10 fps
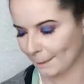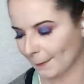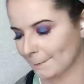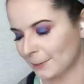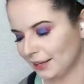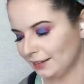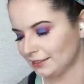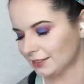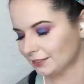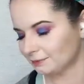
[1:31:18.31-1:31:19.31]

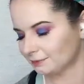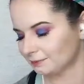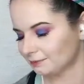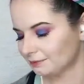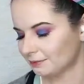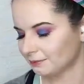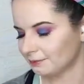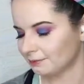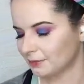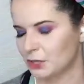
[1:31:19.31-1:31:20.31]
But
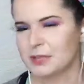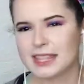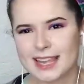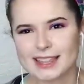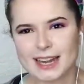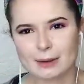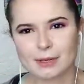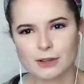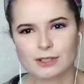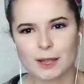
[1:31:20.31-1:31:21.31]
you would think that I would
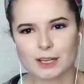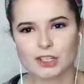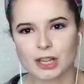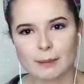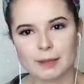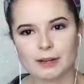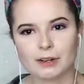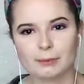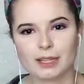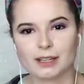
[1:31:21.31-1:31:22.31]
know Spanish a lot better
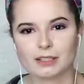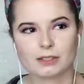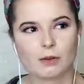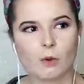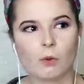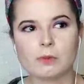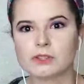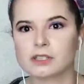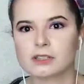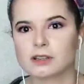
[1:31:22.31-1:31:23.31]
because
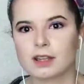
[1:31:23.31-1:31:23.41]
almost